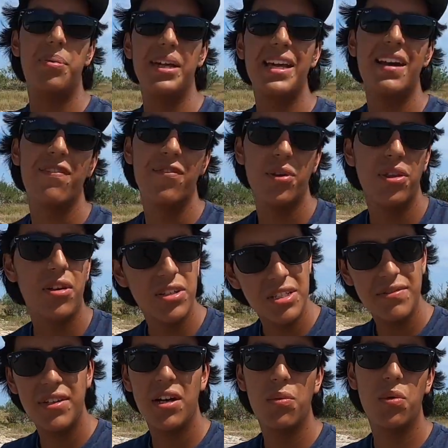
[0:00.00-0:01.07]
But yeah, for those
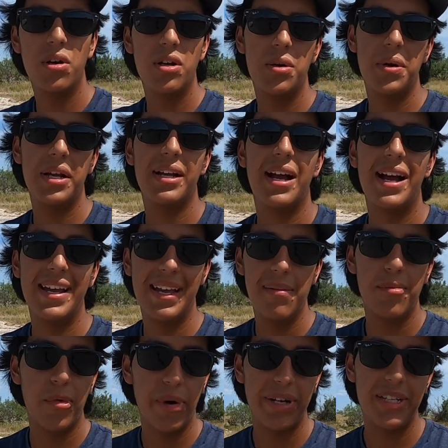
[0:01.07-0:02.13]
of y'all wondering, I
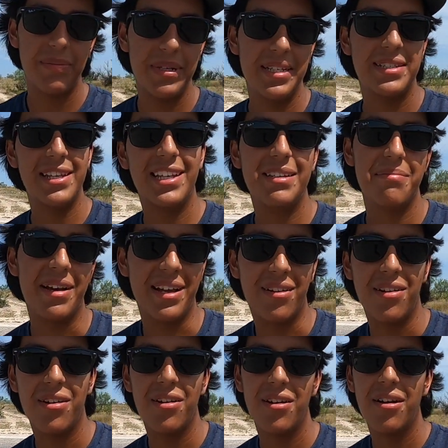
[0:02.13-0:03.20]
am going to be selling my
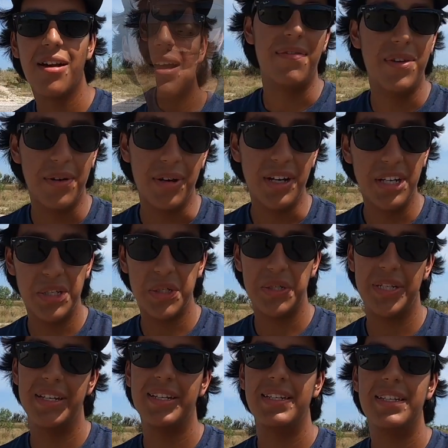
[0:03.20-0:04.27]
car. If you're
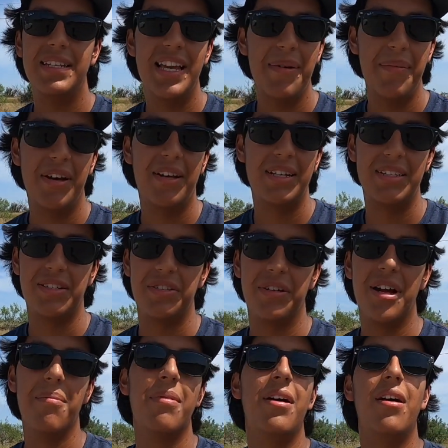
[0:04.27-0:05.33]
interested, DM me on
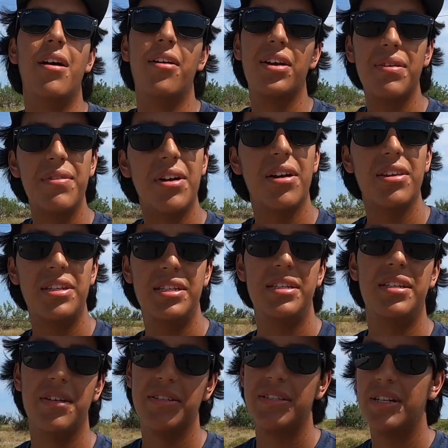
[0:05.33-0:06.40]
Instagram. I'll give you all the
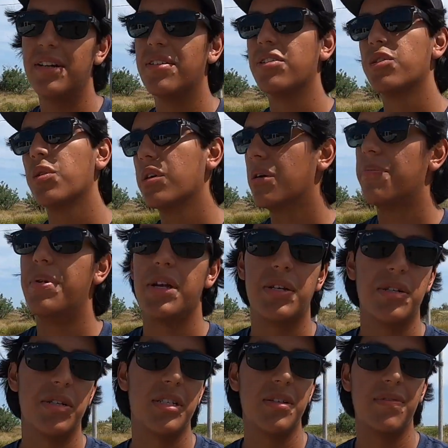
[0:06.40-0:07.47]
details there, show y'all
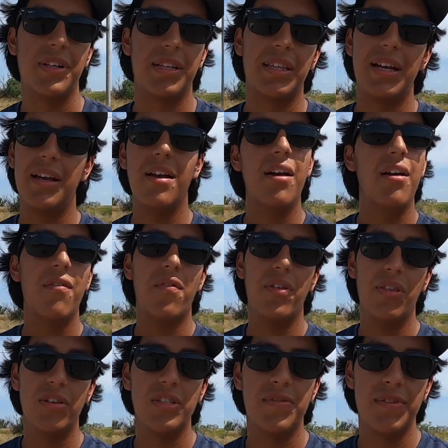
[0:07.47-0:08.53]
pictures, stuff like that, for
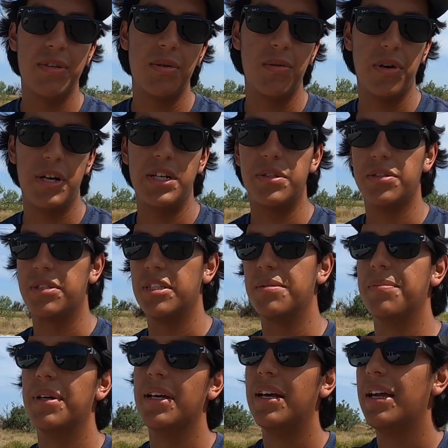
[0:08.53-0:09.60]
those of you who are interested.
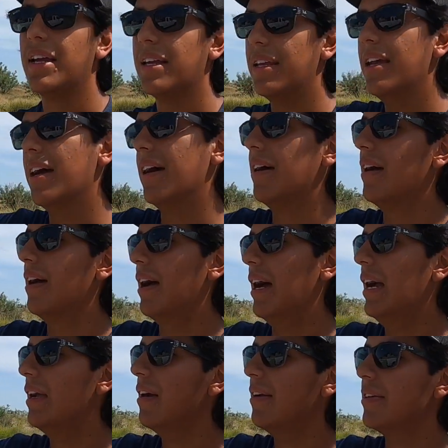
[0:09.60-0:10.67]
But yeah,
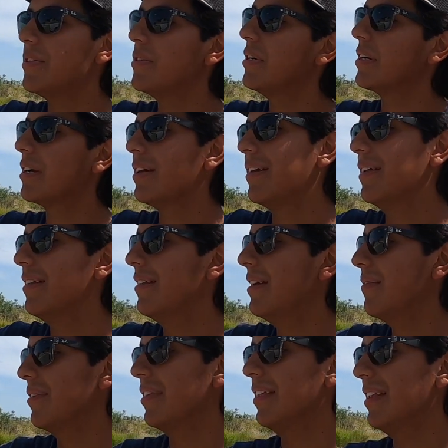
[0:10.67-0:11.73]
I got a truck
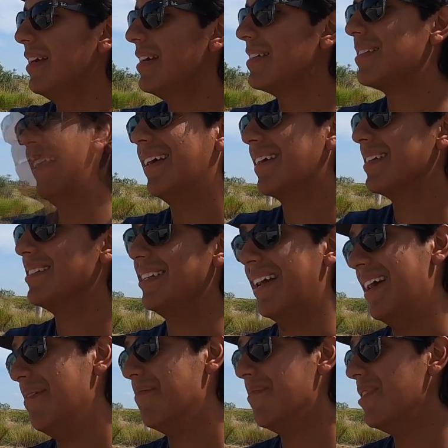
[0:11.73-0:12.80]
nevertheless. Like I said,
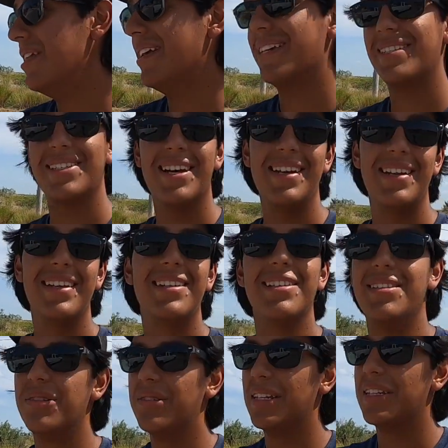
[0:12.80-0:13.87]
I'm really excited to
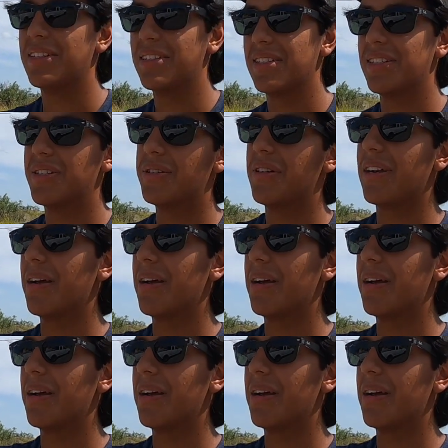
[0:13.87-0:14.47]
do things to this truck.